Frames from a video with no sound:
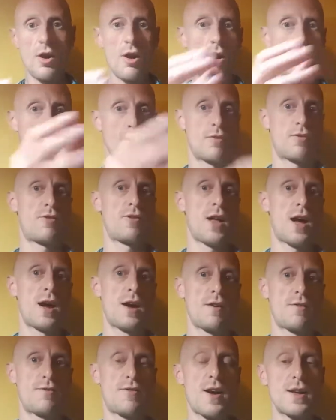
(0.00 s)
or a
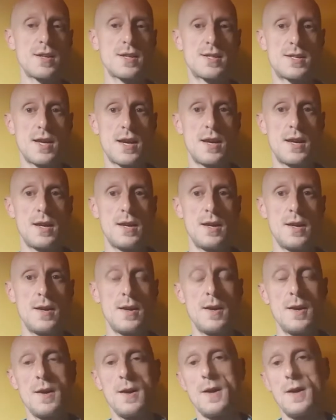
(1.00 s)
flight of fancy,
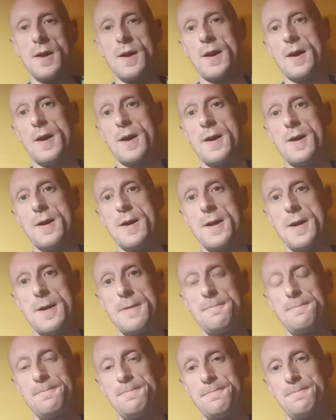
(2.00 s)

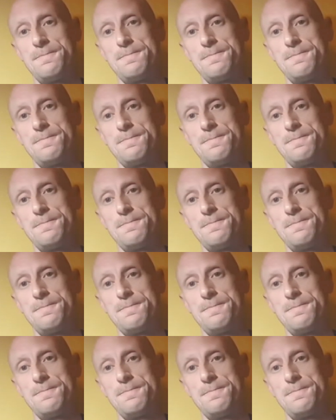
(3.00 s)
the